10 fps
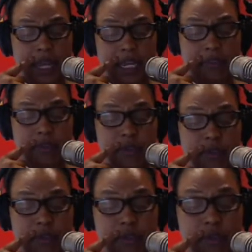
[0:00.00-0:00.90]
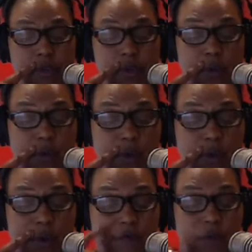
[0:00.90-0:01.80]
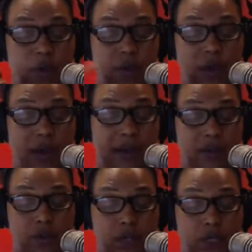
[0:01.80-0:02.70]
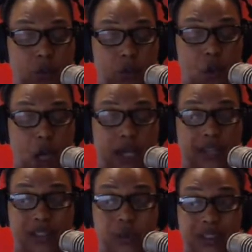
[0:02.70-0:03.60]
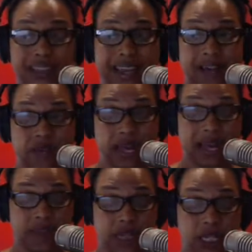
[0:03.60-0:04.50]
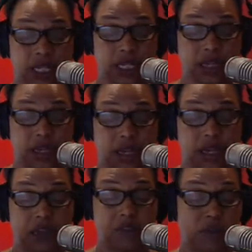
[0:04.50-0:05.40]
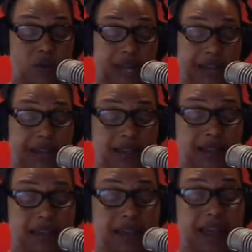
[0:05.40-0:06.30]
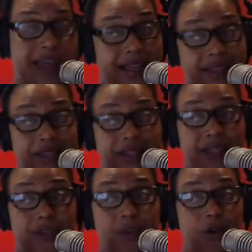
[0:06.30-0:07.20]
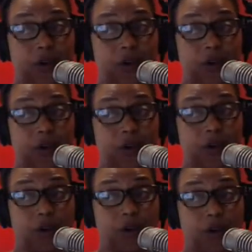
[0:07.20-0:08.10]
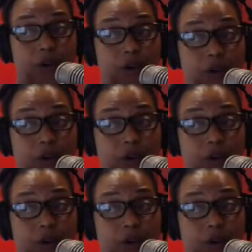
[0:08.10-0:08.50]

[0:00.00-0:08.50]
If you don't go after what you want, you'll never have it. If you don't ask, the answer is always no.